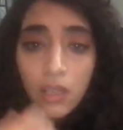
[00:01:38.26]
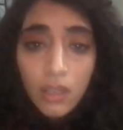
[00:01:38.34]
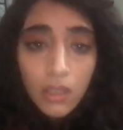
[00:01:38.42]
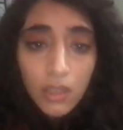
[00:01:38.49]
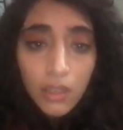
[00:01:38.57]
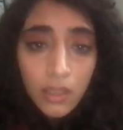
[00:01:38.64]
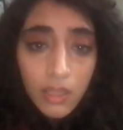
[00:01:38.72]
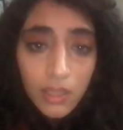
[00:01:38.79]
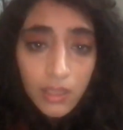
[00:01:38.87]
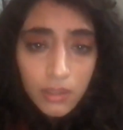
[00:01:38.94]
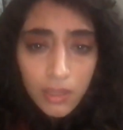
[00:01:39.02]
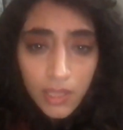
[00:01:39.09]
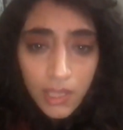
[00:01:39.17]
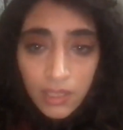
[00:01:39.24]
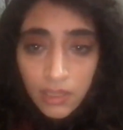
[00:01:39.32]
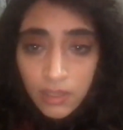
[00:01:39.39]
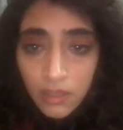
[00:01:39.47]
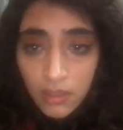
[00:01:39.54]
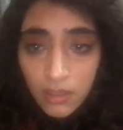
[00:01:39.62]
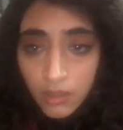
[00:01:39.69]

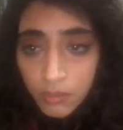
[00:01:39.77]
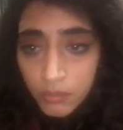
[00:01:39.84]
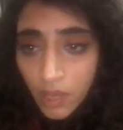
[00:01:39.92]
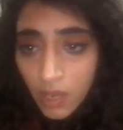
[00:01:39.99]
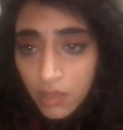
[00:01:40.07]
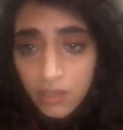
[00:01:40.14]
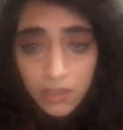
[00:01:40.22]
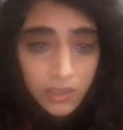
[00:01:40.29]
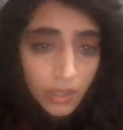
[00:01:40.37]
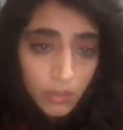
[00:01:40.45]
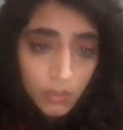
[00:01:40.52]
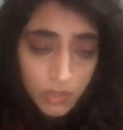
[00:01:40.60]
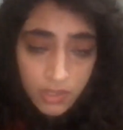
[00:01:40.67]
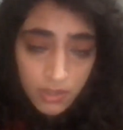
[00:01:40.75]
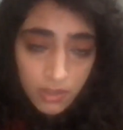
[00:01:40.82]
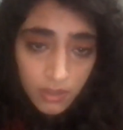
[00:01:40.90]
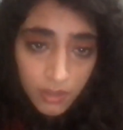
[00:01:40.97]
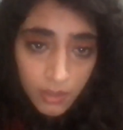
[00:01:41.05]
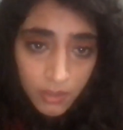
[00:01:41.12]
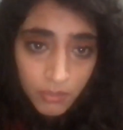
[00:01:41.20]
legal article that was
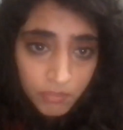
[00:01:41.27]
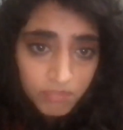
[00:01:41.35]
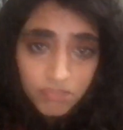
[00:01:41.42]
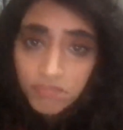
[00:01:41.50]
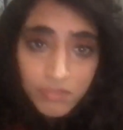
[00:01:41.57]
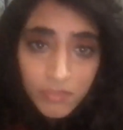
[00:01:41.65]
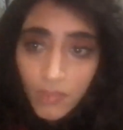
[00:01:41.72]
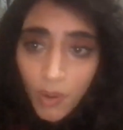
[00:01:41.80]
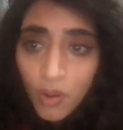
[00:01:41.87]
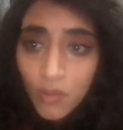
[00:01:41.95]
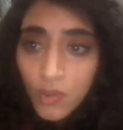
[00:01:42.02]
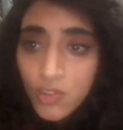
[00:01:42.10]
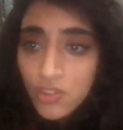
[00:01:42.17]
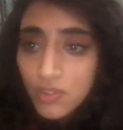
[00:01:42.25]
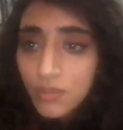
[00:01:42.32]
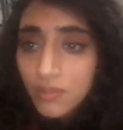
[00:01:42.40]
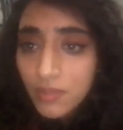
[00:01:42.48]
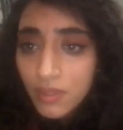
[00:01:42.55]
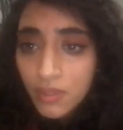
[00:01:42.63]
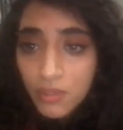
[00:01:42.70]
on which
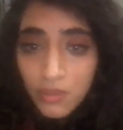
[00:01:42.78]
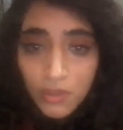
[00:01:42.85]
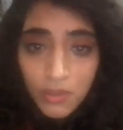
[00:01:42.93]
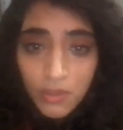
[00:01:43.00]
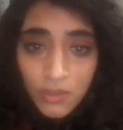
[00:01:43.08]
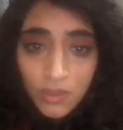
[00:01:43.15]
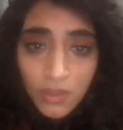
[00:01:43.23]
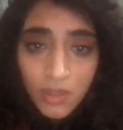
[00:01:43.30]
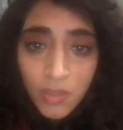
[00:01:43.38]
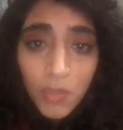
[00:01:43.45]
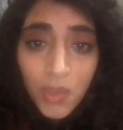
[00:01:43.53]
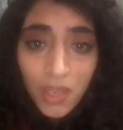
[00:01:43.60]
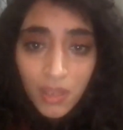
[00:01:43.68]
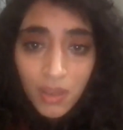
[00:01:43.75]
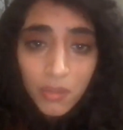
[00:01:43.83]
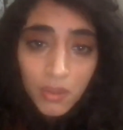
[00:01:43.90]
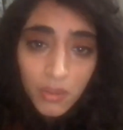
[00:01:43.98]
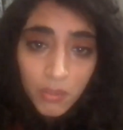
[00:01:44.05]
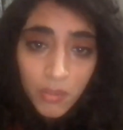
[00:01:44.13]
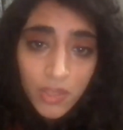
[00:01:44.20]
the remaining
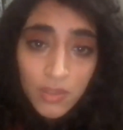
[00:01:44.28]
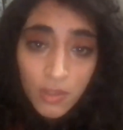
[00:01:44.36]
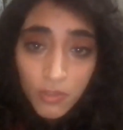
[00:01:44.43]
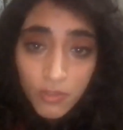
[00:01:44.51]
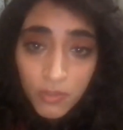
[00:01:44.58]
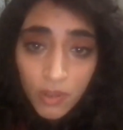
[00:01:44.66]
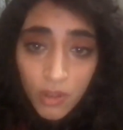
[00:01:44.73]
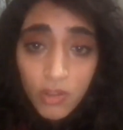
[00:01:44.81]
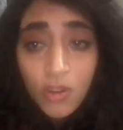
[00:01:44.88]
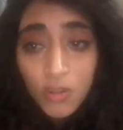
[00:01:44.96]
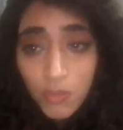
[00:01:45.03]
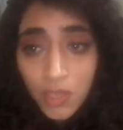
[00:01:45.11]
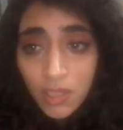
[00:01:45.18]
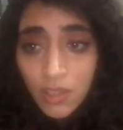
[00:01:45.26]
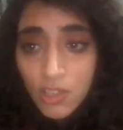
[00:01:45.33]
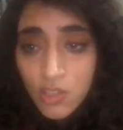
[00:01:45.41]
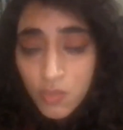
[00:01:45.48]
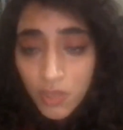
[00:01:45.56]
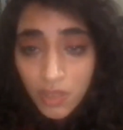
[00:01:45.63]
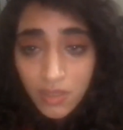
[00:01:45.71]
bits of autonomy in
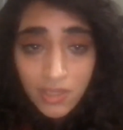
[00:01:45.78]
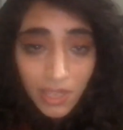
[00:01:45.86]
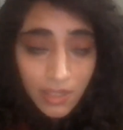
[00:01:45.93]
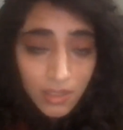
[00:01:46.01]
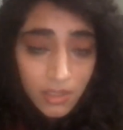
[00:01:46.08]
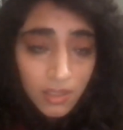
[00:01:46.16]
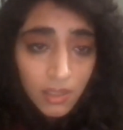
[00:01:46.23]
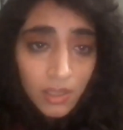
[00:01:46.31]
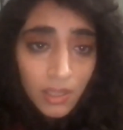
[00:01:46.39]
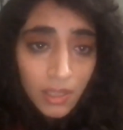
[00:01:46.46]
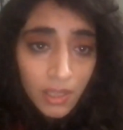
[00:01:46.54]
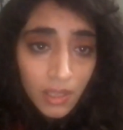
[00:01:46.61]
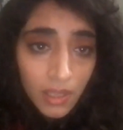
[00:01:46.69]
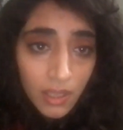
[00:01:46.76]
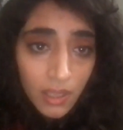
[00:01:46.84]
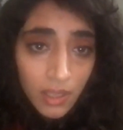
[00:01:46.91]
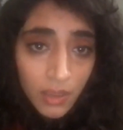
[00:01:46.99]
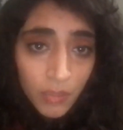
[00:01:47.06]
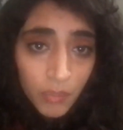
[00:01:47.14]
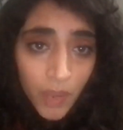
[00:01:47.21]
Kashmir resided.
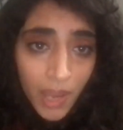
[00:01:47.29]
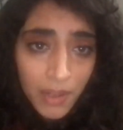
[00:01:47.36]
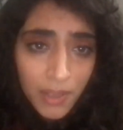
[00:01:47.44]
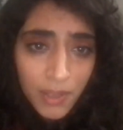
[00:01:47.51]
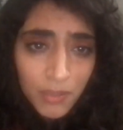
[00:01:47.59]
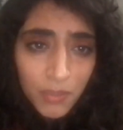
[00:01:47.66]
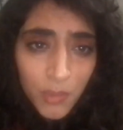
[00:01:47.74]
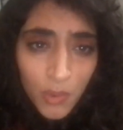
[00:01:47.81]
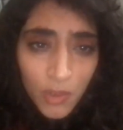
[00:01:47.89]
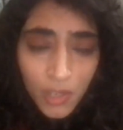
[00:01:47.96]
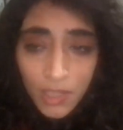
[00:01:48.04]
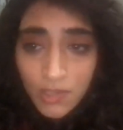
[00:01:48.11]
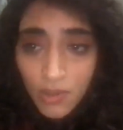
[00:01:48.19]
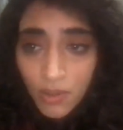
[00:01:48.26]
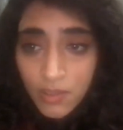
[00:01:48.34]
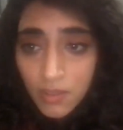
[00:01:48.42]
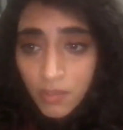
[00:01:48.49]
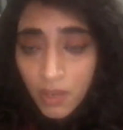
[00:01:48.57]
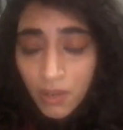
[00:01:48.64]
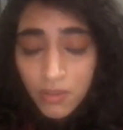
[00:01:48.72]
And it more or less
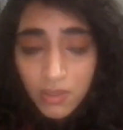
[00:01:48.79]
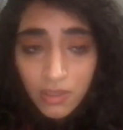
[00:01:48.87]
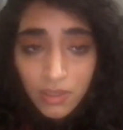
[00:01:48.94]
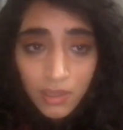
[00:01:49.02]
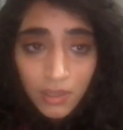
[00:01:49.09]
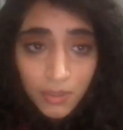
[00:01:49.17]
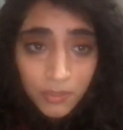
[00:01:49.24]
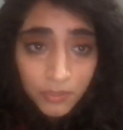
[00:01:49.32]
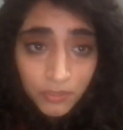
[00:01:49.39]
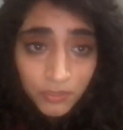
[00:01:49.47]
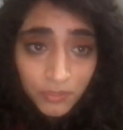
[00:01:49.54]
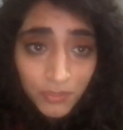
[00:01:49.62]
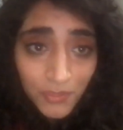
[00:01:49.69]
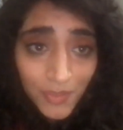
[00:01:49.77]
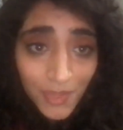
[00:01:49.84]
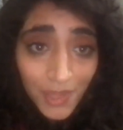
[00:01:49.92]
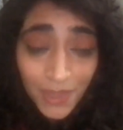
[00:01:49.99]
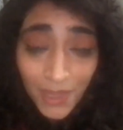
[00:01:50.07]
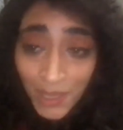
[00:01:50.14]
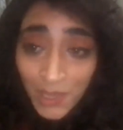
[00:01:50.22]
talks about
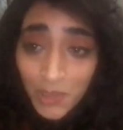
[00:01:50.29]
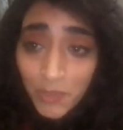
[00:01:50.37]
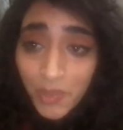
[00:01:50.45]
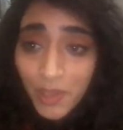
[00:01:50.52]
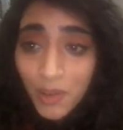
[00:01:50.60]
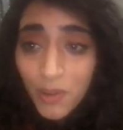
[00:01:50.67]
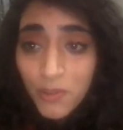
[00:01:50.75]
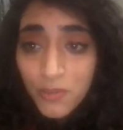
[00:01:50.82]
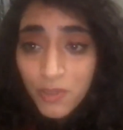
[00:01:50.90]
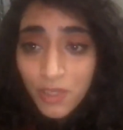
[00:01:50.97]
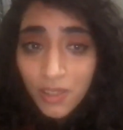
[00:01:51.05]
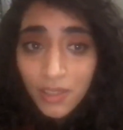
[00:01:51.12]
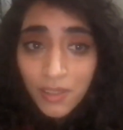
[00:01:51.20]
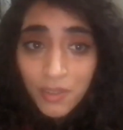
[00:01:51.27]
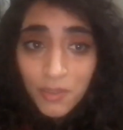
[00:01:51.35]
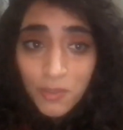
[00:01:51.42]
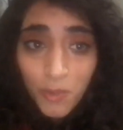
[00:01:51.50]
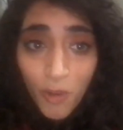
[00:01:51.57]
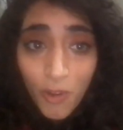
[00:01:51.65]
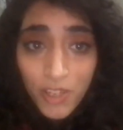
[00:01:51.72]
the interplay of
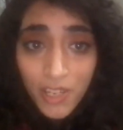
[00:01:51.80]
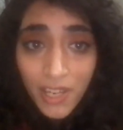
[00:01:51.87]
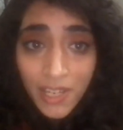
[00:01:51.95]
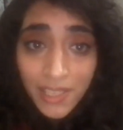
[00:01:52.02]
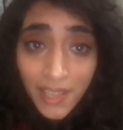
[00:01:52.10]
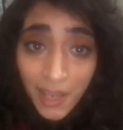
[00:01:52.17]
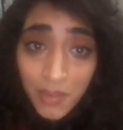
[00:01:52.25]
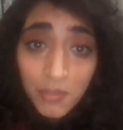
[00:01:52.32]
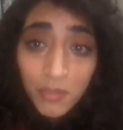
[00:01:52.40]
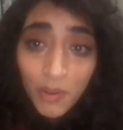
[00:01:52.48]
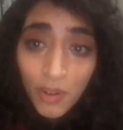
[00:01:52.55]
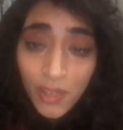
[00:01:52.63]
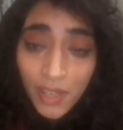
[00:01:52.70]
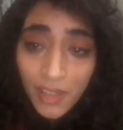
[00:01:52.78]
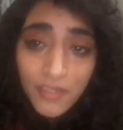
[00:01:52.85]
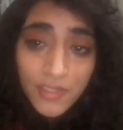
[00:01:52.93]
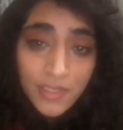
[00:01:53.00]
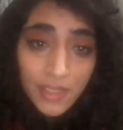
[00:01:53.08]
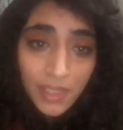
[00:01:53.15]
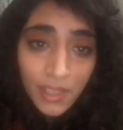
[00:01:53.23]
war and time on
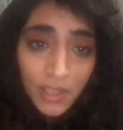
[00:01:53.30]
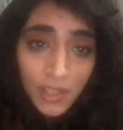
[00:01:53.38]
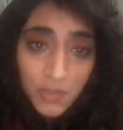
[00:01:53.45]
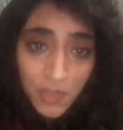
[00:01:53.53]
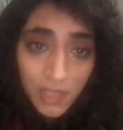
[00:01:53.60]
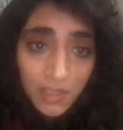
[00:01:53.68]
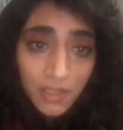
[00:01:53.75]
lives in Kashmir.